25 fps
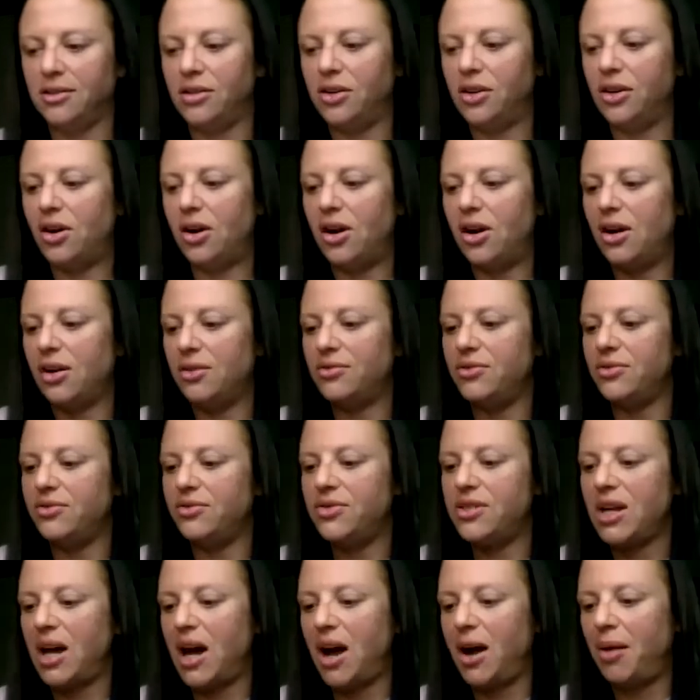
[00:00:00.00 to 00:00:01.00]
little off of
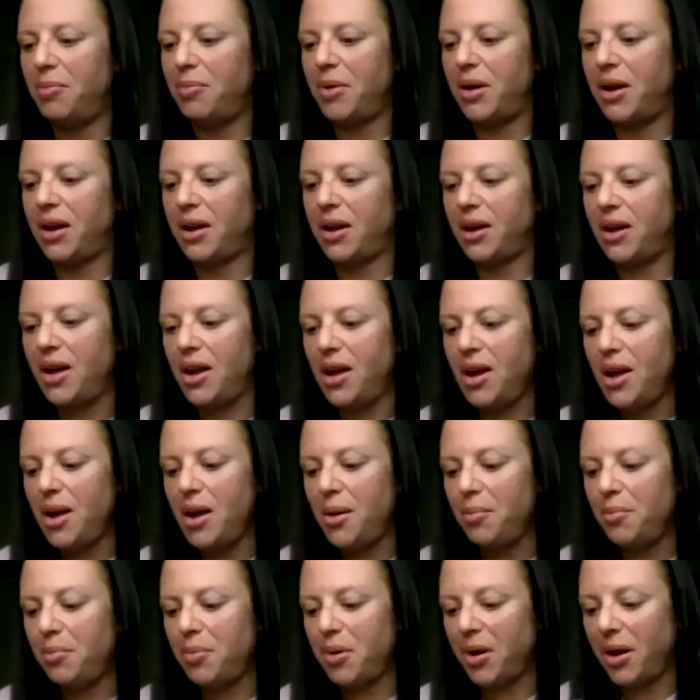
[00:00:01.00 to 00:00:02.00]
topic,
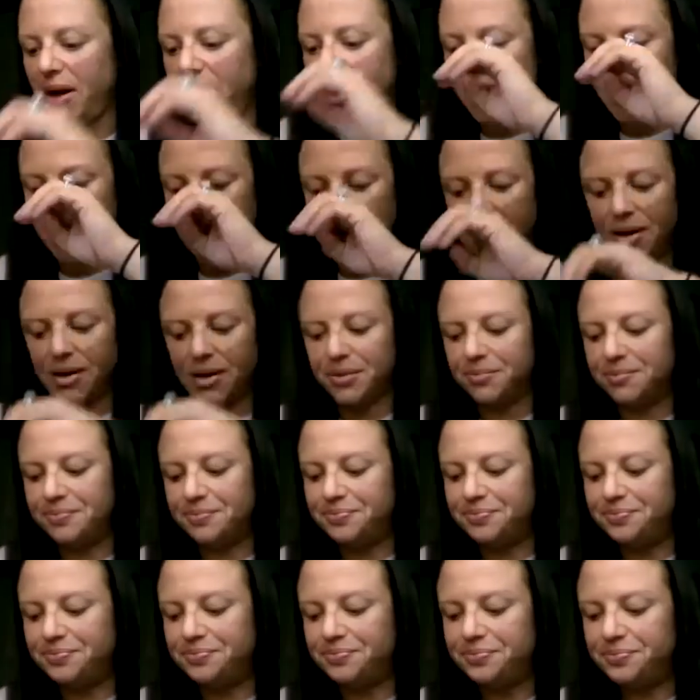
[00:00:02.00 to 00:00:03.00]
but
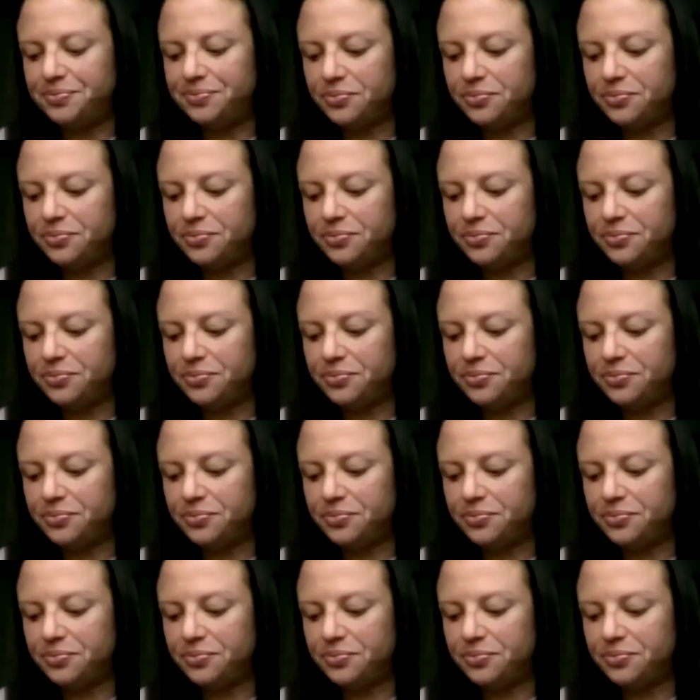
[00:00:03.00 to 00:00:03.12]
I'm